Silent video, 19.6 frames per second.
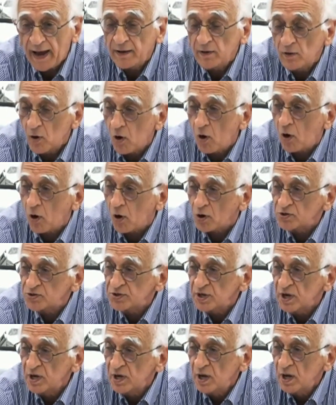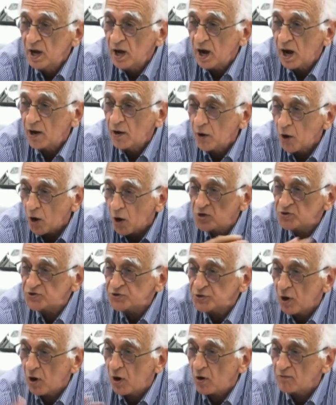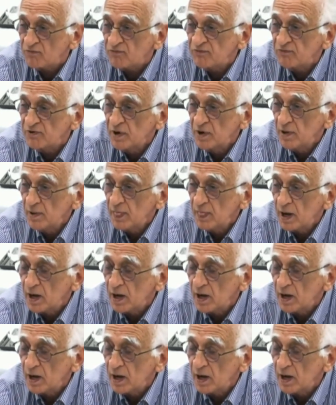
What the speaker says: can cause a loss of